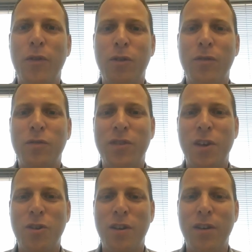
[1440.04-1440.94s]

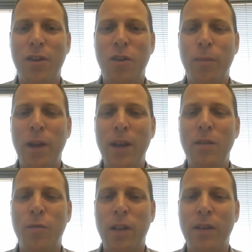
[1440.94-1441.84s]
conversation, you know, many
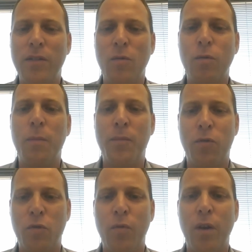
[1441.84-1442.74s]
Israelis look up
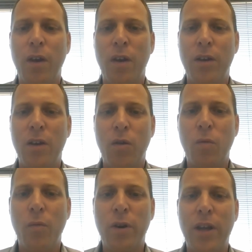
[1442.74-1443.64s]
to, you know,
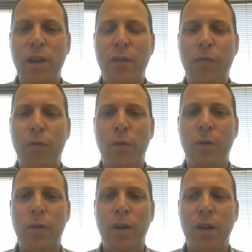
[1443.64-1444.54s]
working
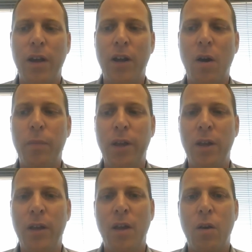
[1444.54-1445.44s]
for a
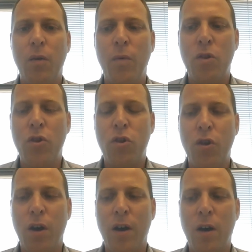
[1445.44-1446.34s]
company which
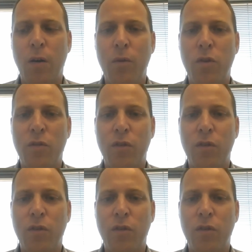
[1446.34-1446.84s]
is